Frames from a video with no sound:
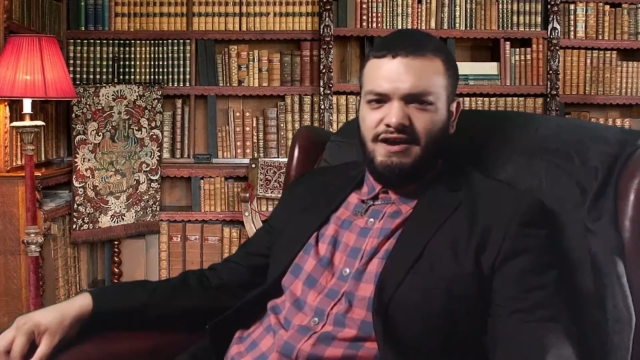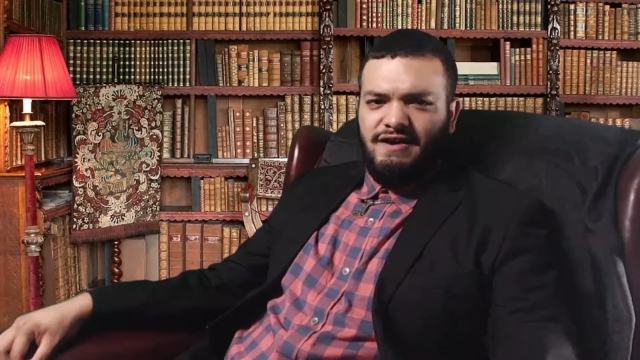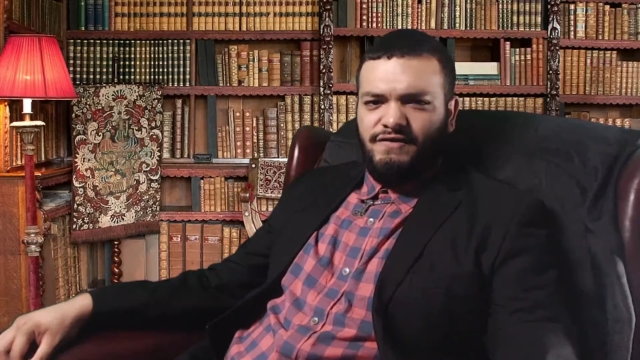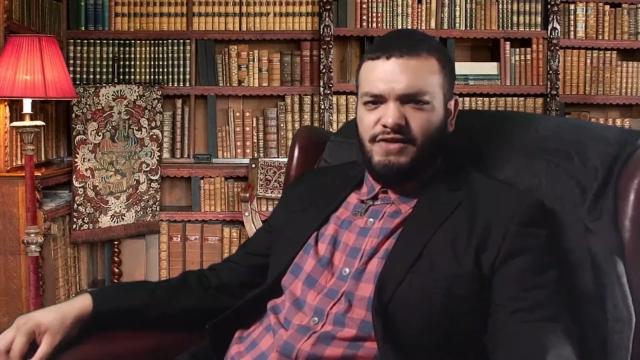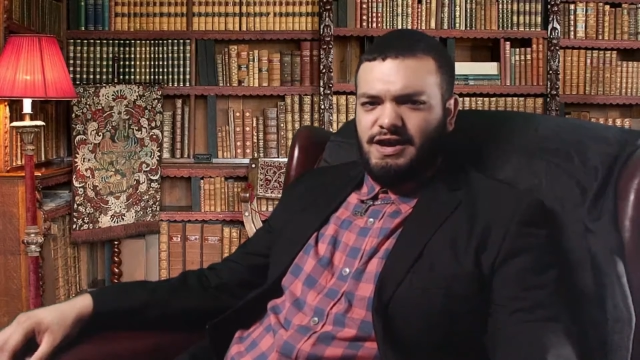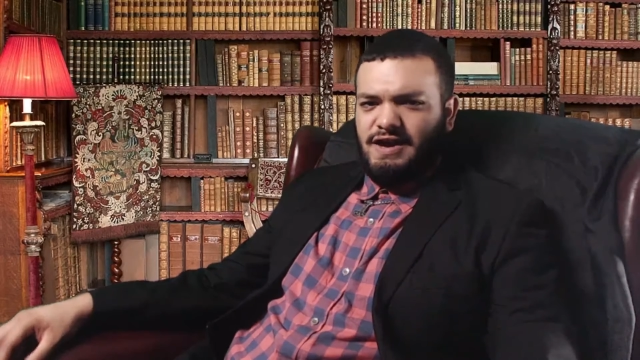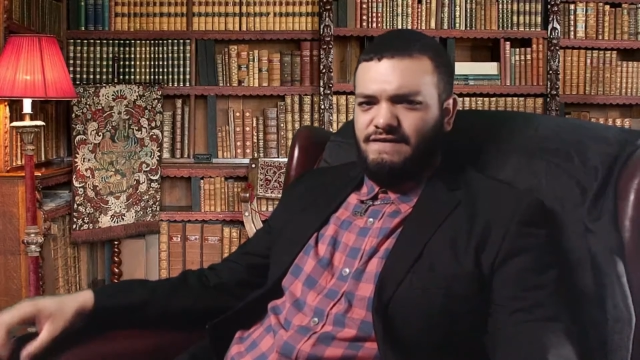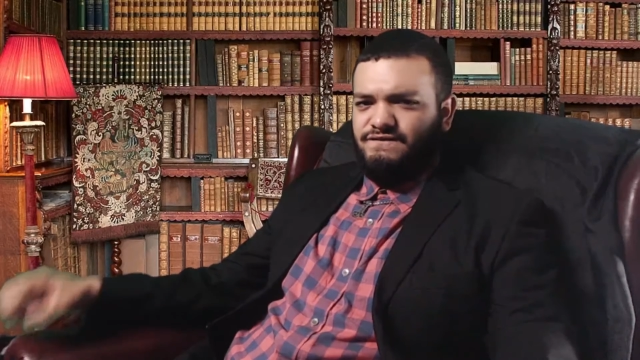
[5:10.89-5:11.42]

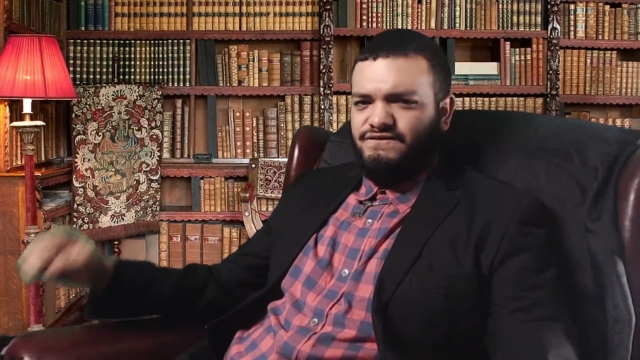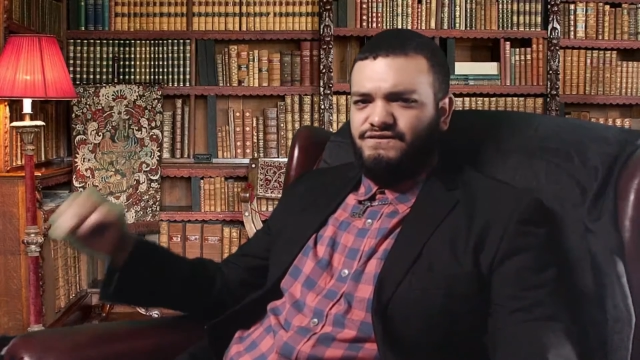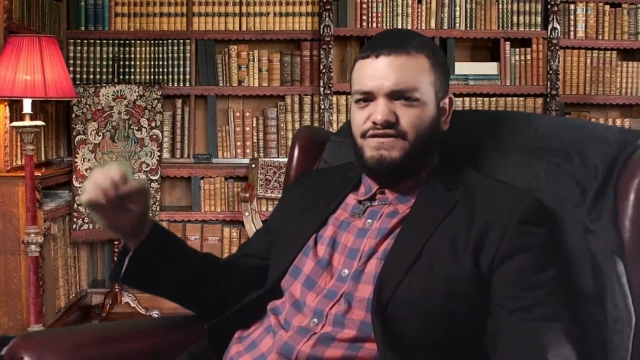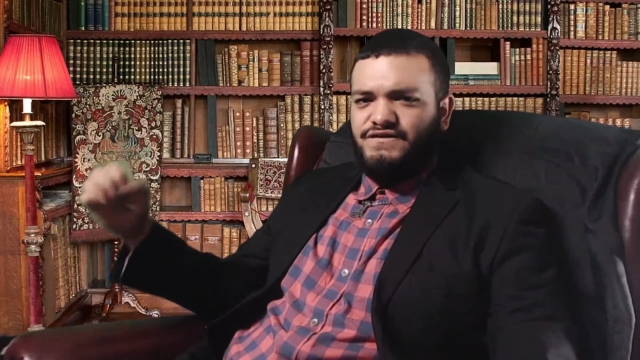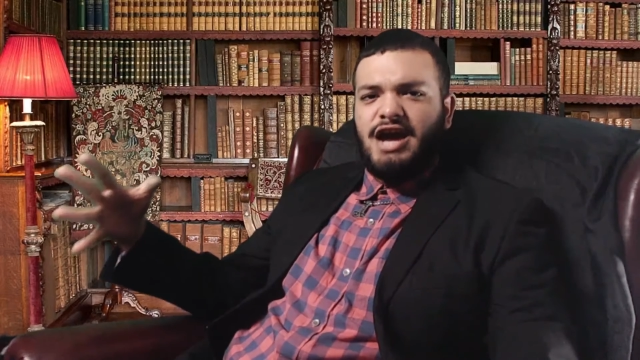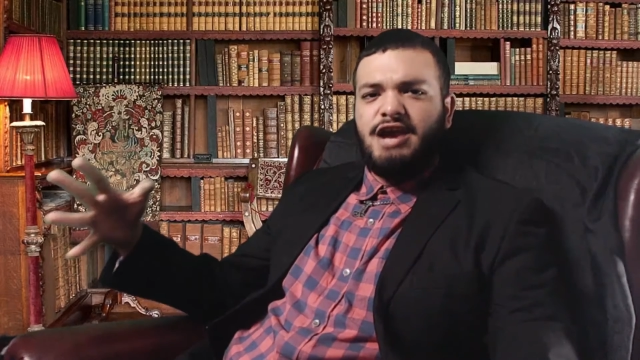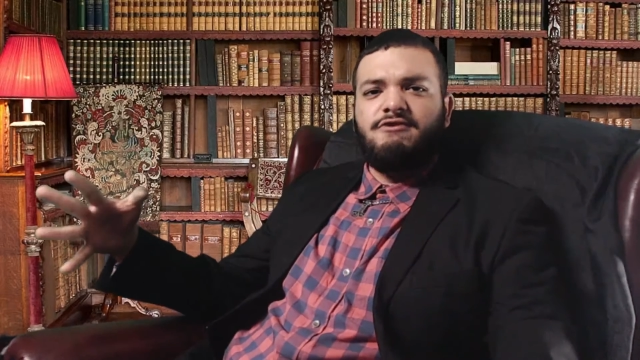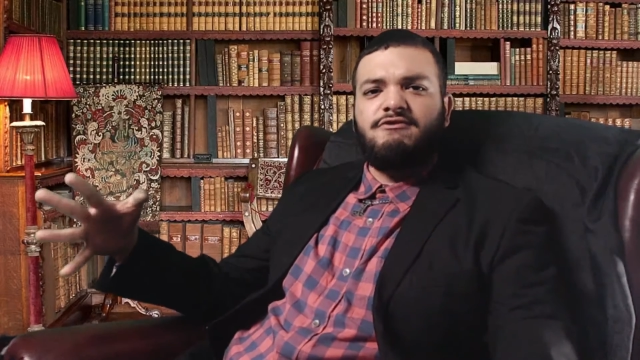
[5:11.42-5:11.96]
flinging
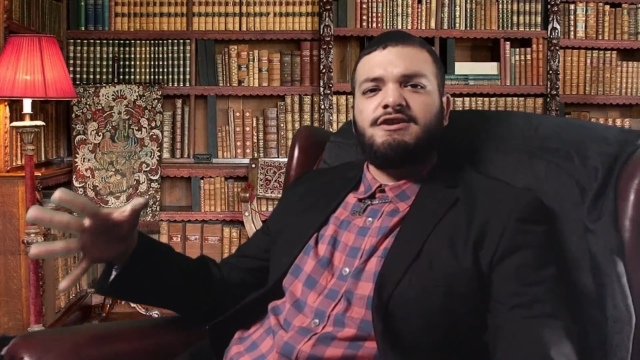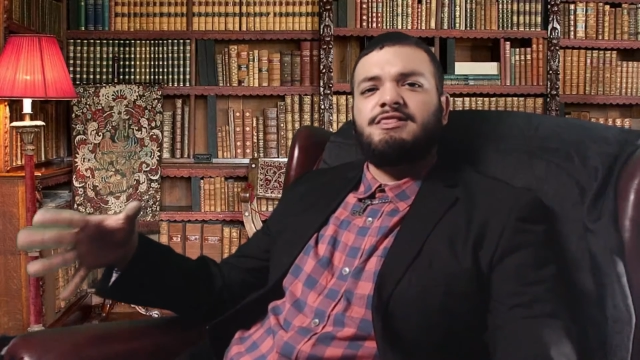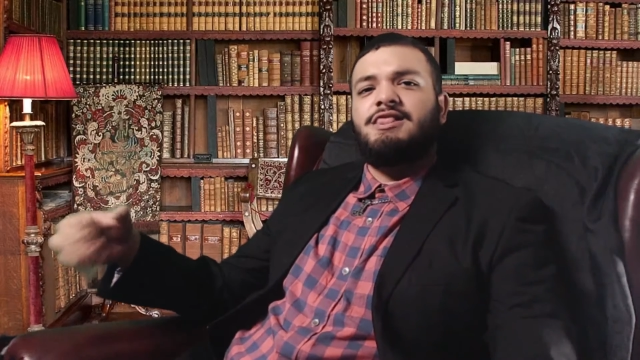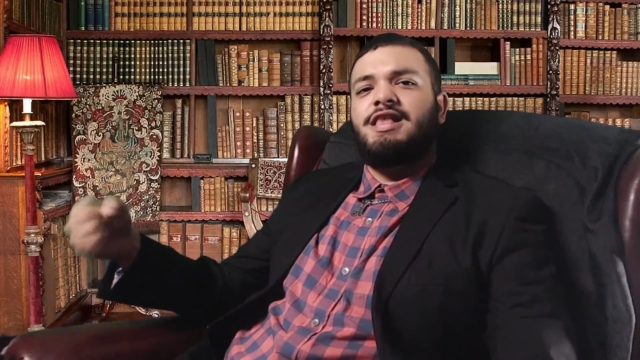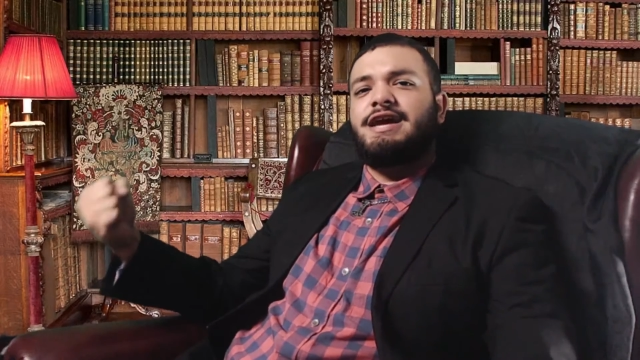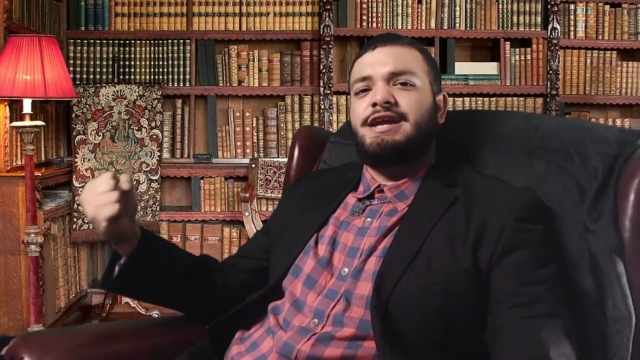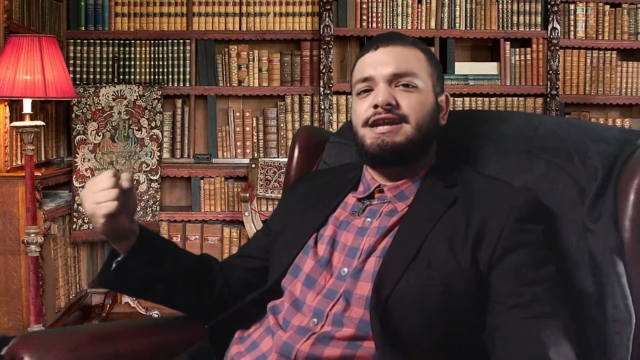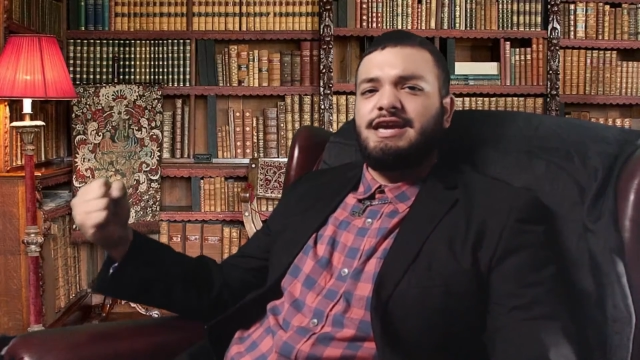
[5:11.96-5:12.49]
fire and
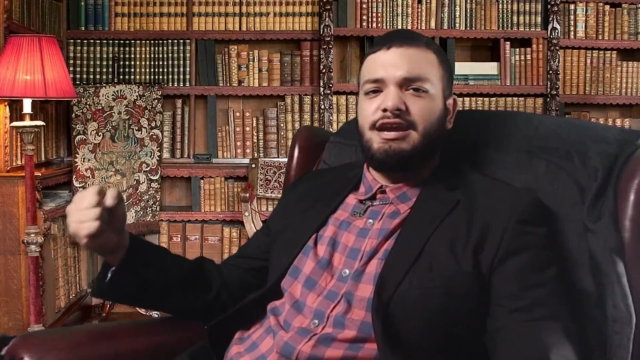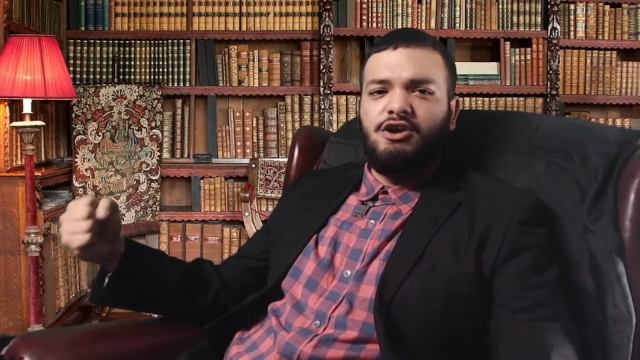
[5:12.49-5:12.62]
lightning